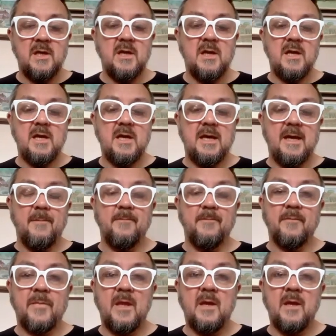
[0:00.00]

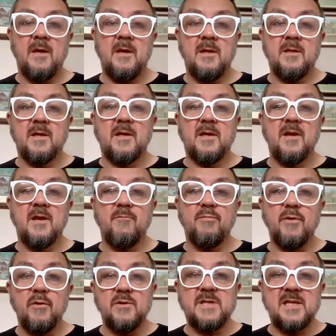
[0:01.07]
the kind of
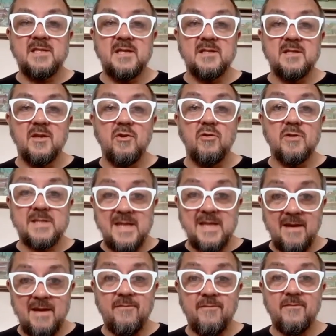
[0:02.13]
processes that your
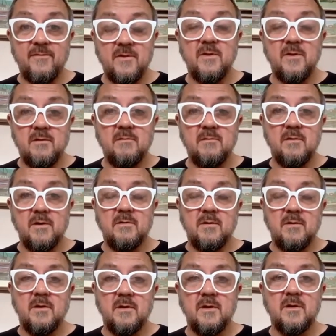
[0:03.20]
staff
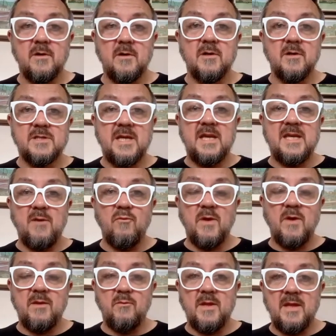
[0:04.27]
are taking
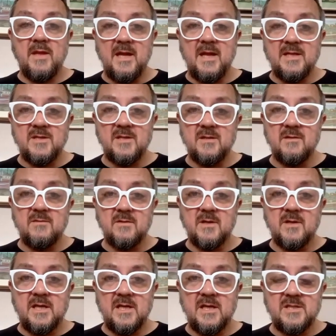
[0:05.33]
when they enter the
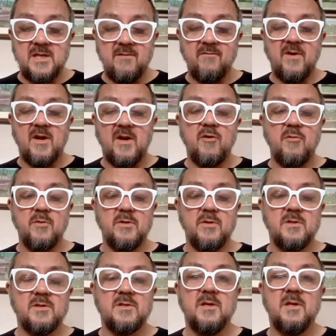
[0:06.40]
kitchen environment.
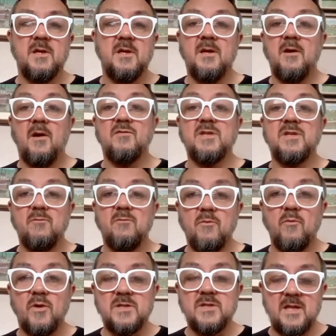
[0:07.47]
Obviously,
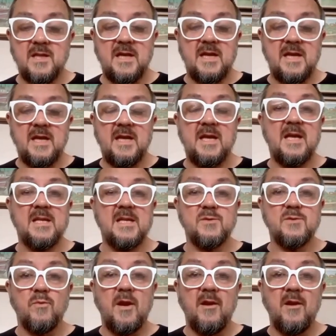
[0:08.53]
washing their hands, wearing